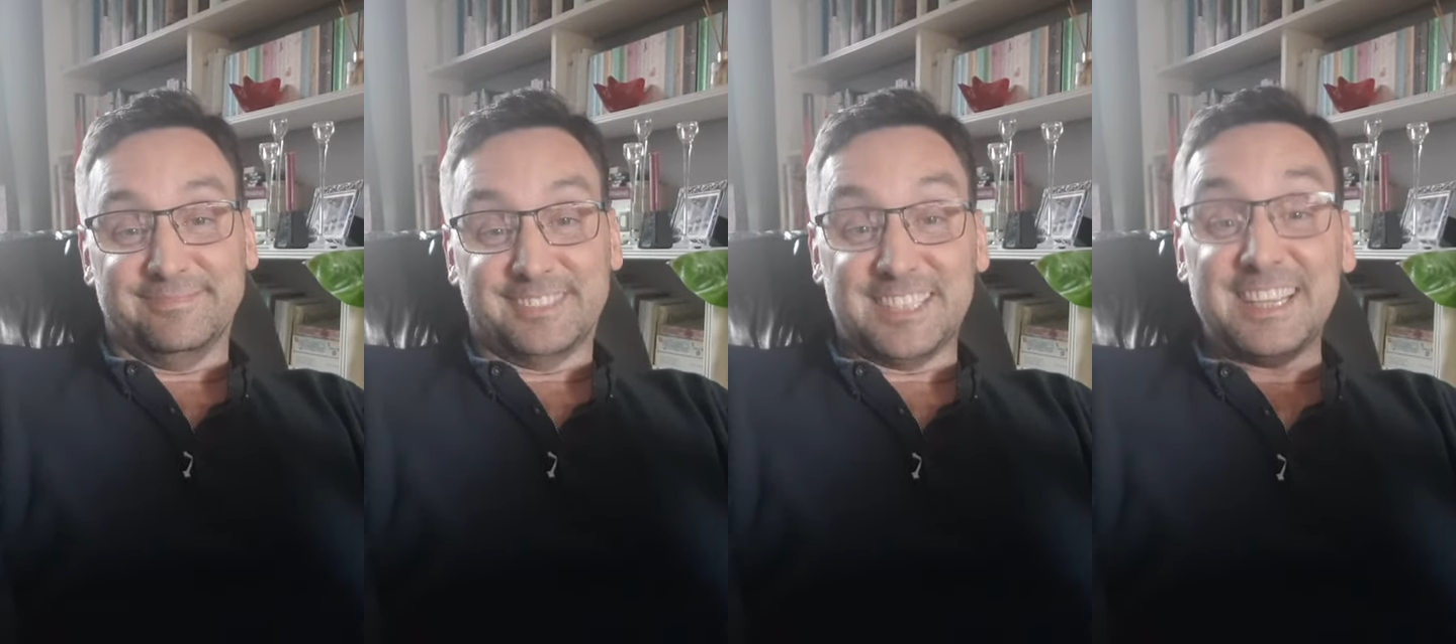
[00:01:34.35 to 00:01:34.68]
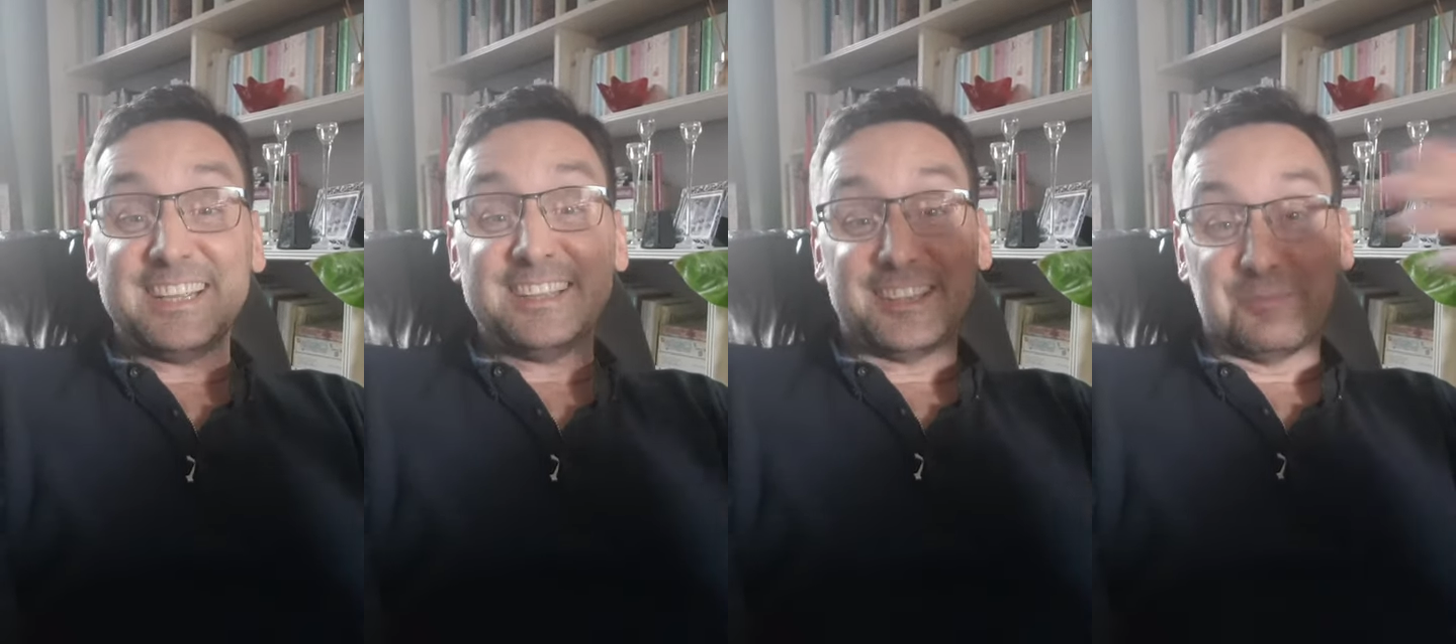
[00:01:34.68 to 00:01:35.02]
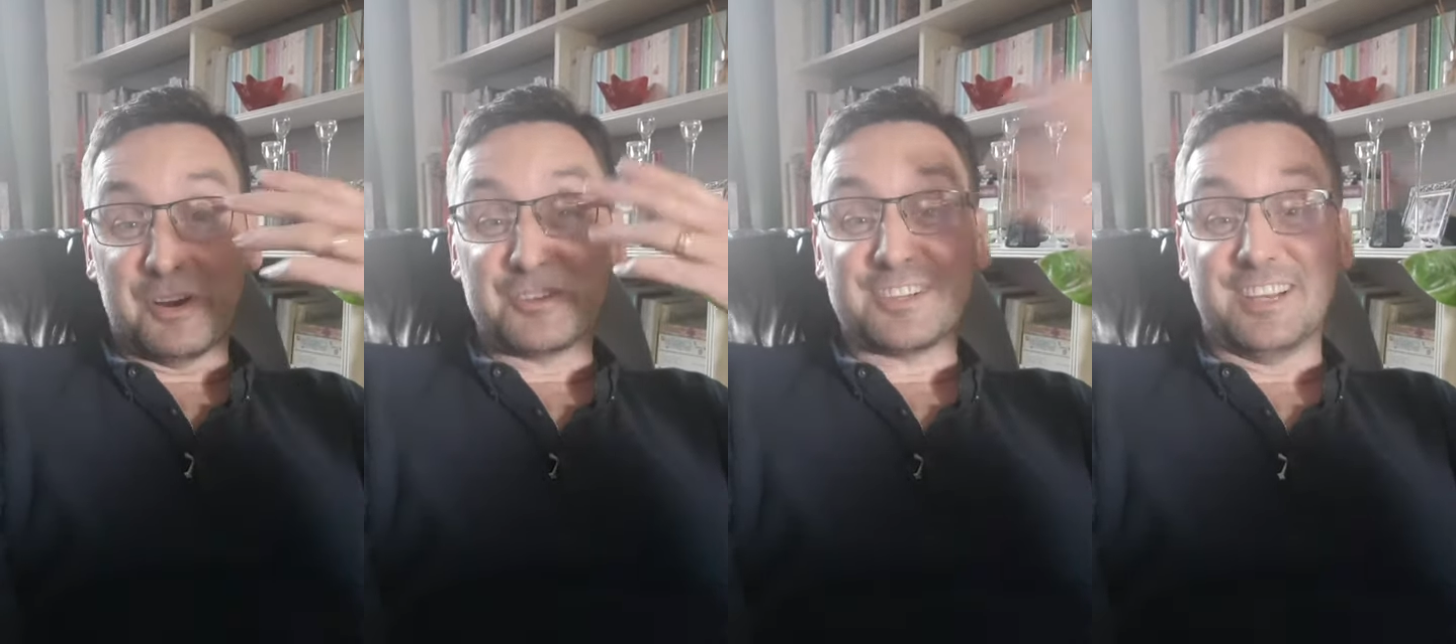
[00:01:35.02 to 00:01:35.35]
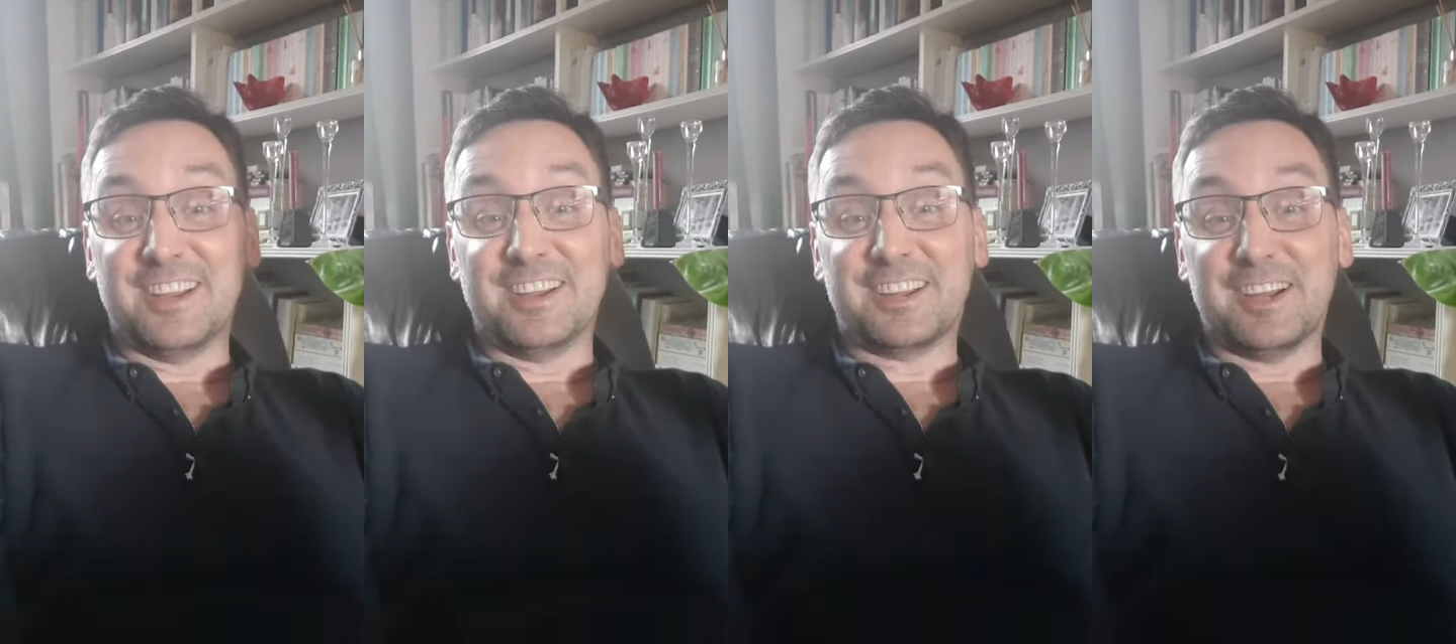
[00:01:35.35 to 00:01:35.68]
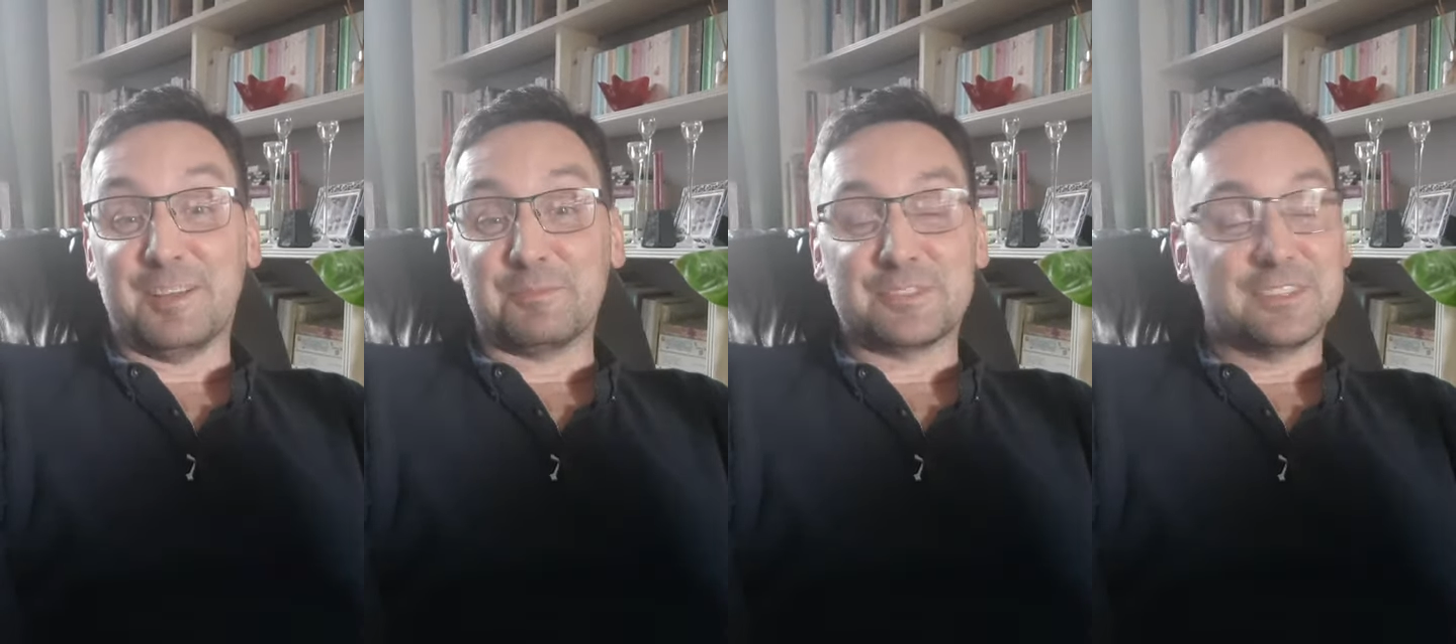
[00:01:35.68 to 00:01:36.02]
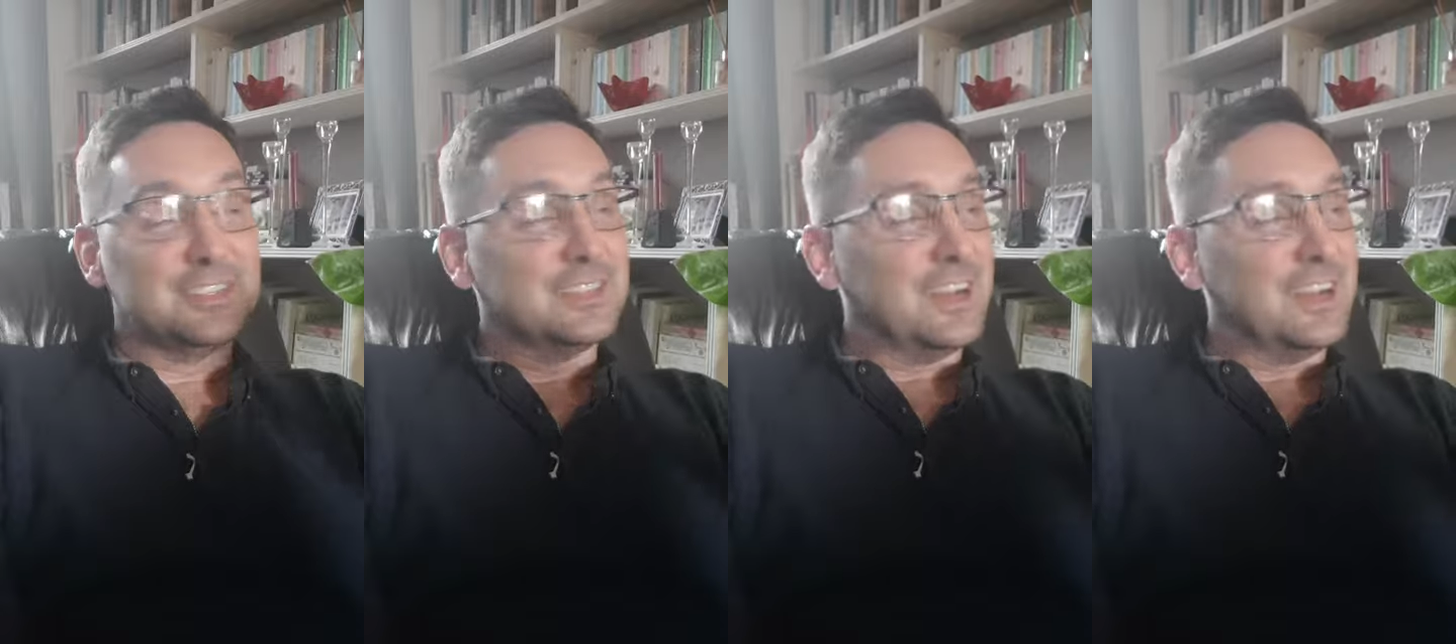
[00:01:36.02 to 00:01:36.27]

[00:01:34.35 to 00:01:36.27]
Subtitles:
See the emotion, here it comes.